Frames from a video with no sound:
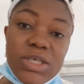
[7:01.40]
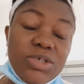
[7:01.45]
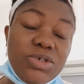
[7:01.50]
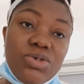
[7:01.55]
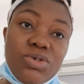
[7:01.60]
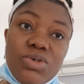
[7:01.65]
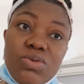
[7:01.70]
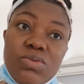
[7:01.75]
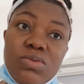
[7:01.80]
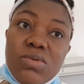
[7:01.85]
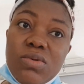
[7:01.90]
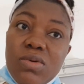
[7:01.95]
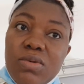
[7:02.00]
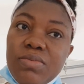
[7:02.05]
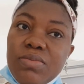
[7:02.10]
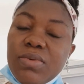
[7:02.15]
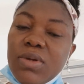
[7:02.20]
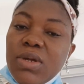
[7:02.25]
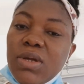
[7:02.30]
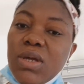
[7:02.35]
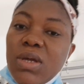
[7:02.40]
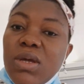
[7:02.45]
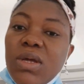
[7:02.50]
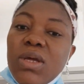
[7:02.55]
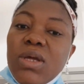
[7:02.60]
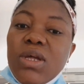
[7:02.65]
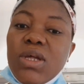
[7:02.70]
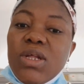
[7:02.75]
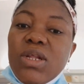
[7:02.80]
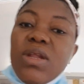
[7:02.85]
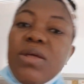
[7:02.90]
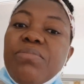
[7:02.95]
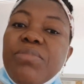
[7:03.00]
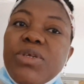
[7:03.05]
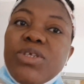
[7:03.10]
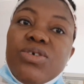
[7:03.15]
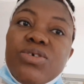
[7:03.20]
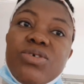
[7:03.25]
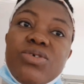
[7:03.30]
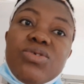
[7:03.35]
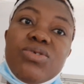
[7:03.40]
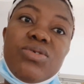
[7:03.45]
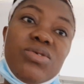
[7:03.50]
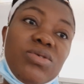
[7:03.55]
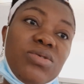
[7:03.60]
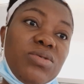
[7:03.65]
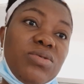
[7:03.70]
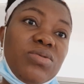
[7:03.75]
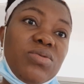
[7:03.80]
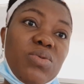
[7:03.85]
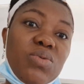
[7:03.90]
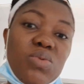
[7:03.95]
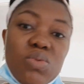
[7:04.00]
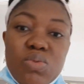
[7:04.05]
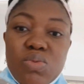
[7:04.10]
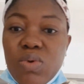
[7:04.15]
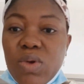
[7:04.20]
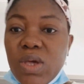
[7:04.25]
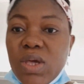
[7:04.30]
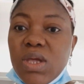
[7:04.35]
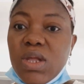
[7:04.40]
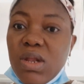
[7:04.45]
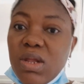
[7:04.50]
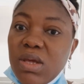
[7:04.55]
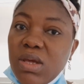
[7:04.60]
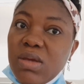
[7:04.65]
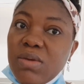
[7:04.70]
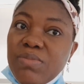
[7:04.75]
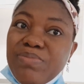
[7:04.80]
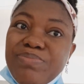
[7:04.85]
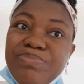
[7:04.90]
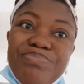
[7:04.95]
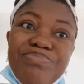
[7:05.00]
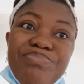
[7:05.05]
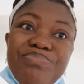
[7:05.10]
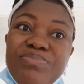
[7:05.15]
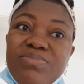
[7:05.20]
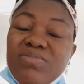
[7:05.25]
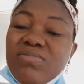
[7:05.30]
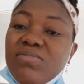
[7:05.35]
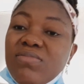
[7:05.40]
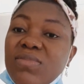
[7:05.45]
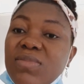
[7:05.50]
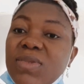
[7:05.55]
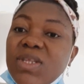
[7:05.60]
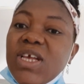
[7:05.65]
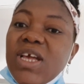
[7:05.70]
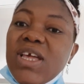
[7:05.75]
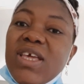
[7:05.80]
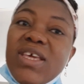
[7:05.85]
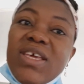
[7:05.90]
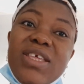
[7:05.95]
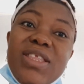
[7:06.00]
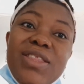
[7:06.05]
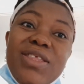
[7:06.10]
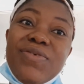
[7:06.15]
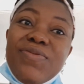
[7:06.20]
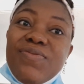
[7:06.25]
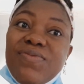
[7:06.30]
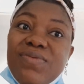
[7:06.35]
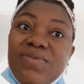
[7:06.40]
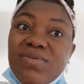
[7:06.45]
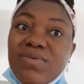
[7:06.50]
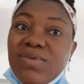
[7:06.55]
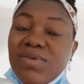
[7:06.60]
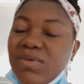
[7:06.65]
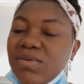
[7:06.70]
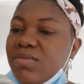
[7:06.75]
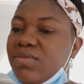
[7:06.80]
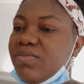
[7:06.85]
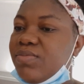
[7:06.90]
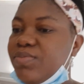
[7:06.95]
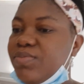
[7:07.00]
I just woke up. Let me just quickly eat the food.